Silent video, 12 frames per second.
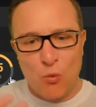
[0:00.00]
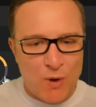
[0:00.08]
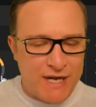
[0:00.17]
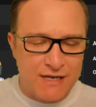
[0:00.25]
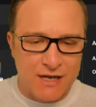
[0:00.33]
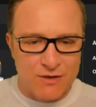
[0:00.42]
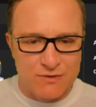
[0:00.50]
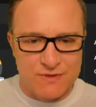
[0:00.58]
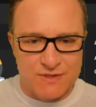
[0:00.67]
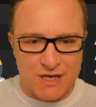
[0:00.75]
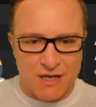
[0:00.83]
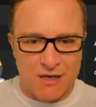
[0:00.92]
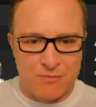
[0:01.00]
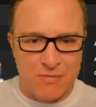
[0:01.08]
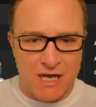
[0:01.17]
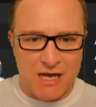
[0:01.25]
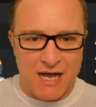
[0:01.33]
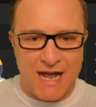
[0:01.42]
Windows um,
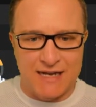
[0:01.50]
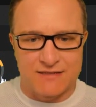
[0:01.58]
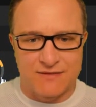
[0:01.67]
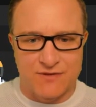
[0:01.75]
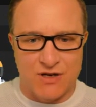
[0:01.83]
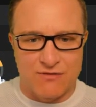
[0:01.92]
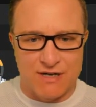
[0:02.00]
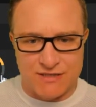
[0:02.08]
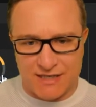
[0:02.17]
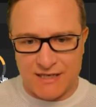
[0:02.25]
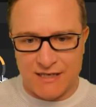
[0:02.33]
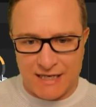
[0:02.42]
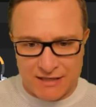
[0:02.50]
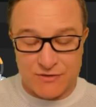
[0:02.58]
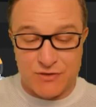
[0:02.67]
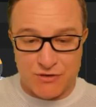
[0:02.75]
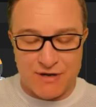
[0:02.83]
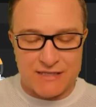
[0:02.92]
uh, Active Directory in, in,
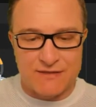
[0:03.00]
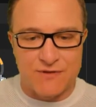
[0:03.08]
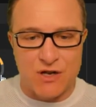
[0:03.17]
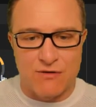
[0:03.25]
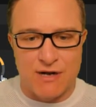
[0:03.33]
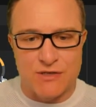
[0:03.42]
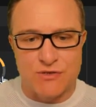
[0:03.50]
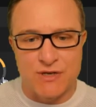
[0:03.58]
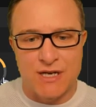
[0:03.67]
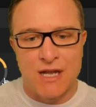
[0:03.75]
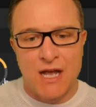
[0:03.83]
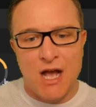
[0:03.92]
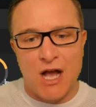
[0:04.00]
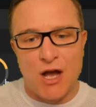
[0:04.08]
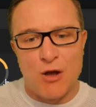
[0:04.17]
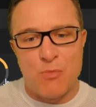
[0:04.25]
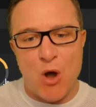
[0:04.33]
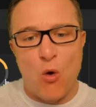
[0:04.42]
Azure Active Directory,
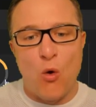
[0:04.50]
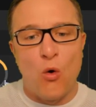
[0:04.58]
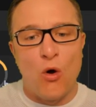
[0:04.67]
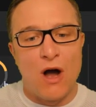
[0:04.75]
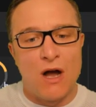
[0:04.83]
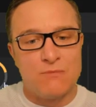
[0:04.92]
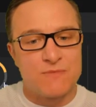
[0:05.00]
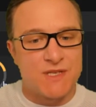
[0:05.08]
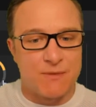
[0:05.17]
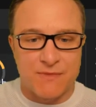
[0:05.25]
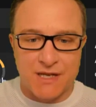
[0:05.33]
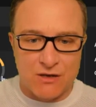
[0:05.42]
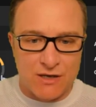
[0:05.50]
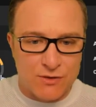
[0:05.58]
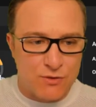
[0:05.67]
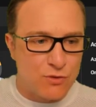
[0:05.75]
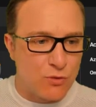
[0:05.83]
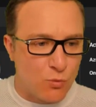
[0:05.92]
um, or um, something like
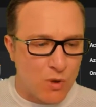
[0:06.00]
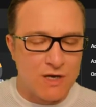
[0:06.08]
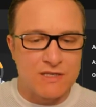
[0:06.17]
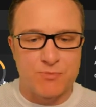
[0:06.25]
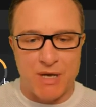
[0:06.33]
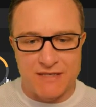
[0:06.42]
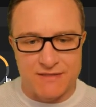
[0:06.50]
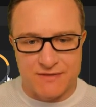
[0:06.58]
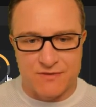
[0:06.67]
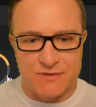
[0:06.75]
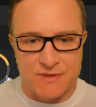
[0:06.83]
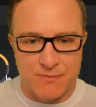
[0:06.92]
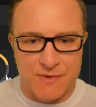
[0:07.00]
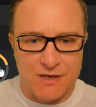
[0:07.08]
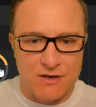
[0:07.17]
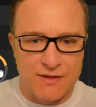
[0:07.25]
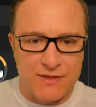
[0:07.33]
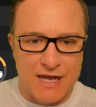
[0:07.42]
Google Workspaces or something
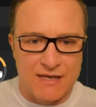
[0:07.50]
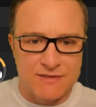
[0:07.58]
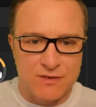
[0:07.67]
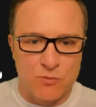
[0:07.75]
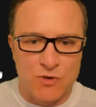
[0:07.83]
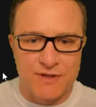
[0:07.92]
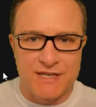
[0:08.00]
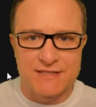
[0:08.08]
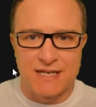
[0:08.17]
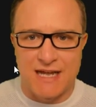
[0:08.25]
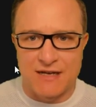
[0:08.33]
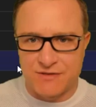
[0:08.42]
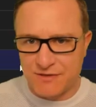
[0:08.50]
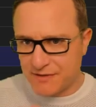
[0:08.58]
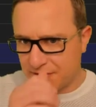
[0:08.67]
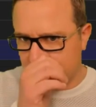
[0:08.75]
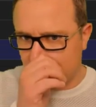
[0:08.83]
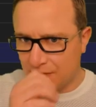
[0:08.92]
like that. So what this allows you to
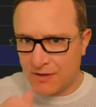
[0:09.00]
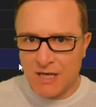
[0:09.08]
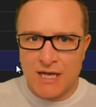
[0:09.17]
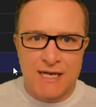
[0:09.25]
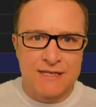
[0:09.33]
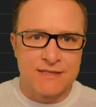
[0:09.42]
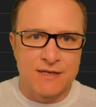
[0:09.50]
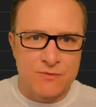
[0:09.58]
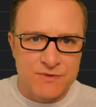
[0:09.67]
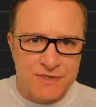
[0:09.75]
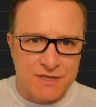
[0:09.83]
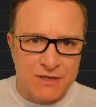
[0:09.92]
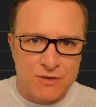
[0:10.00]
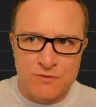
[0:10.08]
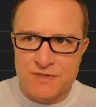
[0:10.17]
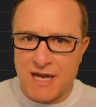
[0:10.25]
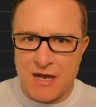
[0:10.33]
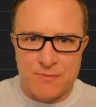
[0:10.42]
do is that will set, you'll
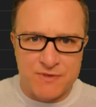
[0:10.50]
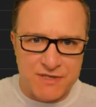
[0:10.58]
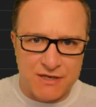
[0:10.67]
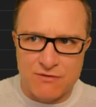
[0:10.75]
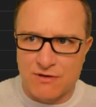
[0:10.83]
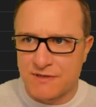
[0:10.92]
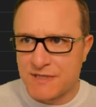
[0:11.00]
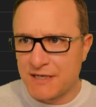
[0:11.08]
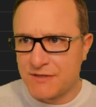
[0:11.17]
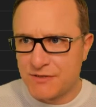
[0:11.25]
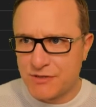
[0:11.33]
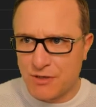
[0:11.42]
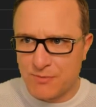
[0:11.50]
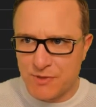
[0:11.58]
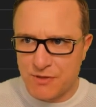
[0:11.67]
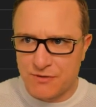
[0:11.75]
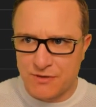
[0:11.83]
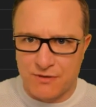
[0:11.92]
set up a synchronization job and
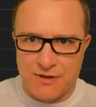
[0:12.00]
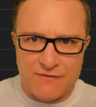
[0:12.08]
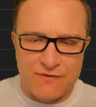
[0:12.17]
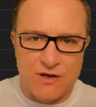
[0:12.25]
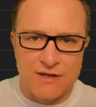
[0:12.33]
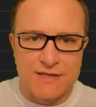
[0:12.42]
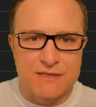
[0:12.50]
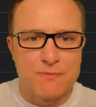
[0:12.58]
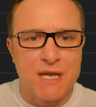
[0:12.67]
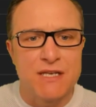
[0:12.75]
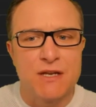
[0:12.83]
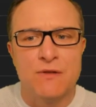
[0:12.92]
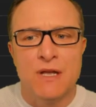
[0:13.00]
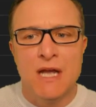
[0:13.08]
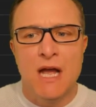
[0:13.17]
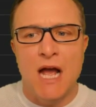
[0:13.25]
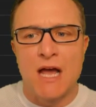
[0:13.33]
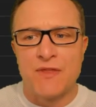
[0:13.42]
you can do that via this menu.
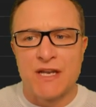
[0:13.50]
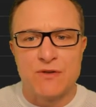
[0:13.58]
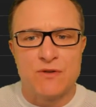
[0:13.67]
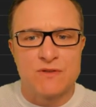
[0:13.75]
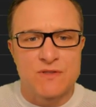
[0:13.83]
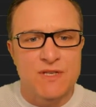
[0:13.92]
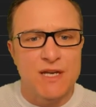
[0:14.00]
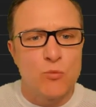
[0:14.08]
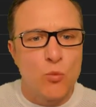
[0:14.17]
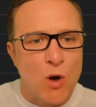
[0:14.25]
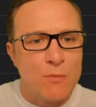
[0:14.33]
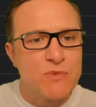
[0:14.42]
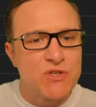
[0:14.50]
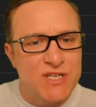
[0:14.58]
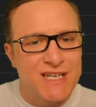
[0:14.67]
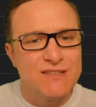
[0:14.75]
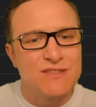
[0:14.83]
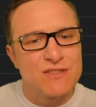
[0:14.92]
And then you can see what
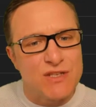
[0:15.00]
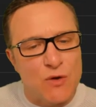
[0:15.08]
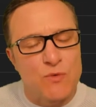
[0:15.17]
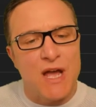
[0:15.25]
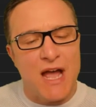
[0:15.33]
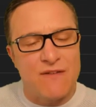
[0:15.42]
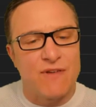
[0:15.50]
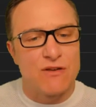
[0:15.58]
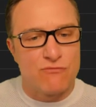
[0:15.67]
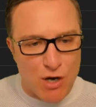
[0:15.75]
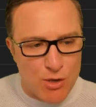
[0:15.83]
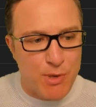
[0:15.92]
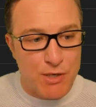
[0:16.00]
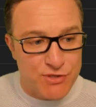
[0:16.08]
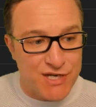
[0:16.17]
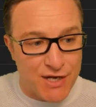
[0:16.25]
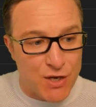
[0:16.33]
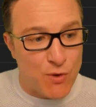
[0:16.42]
machines don't have a
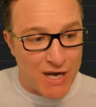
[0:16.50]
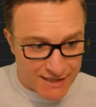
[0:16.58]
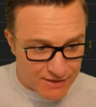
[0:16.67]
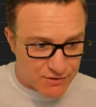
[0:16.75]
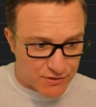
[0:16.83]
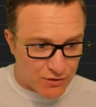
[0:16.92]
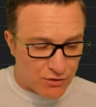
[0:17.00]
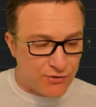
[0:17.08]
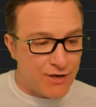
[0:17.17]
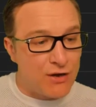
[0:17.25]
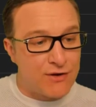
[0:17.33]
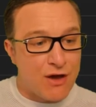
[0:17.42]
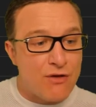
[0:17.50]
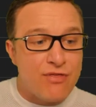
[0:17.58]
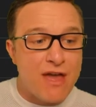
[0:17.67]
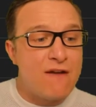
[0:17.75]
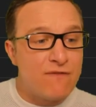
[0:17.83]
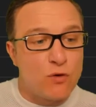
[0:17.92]
RoboShadow agent on and are
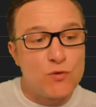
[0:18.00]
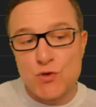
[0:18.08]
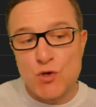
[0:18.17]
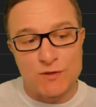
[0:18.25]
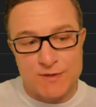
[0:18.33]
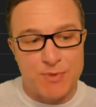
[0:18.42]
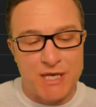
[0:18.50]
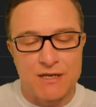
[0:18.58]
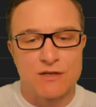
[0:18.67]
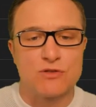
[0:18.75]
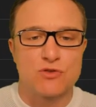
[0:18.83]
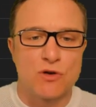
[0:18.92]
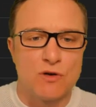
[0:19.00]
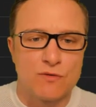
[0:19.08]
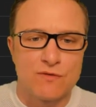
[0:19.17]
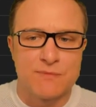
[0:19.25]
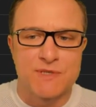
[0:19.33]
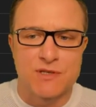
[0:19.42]
therefore not being controlled
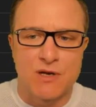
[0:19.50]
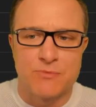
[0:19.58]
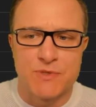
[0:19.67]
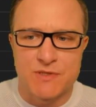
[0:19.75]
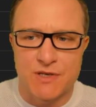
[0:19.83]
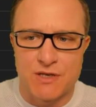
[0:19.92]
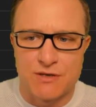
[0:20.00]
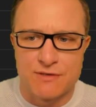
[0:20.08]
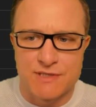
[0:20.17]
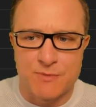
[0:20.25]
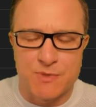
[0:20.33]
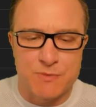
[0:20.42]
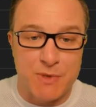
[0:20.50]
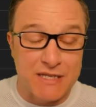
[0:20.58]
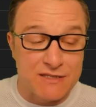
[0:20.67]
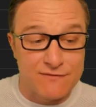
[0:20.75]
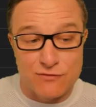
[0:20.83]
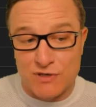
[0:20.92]
from a cybersecurity
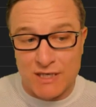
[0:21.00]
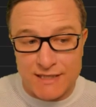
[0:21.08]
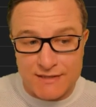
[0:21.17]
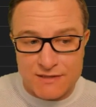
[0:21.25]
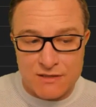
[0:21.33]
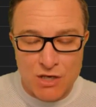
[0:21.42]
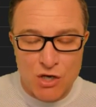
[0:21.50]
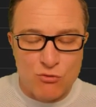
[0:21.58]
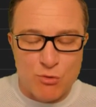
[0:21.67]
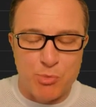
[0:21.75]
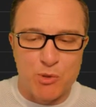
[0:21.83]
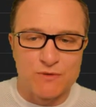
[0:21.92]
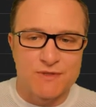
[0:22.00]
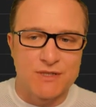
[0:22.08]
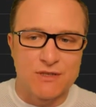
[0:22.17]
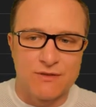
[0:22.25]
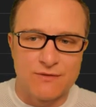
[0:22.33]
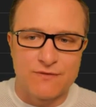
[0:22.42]
perspective, or at least
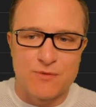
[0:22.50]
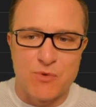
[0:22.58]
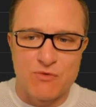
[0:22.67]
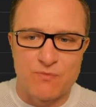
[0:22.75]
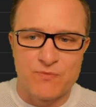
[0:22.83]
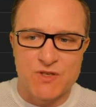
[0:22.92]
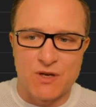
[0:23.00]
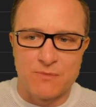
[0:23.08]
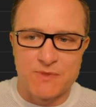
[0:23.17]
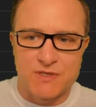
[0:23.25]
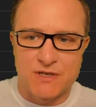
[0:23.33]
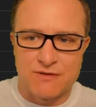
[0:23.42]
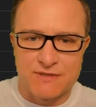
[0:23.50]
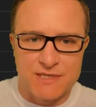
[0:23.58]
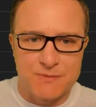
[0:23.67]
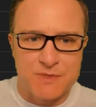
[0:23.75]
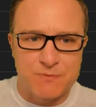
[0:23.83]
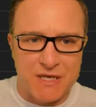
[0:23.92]
reported on from a
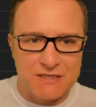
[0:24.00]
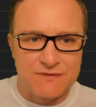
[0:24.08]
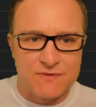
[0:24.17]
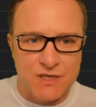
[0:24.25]
cybersecurity perspective.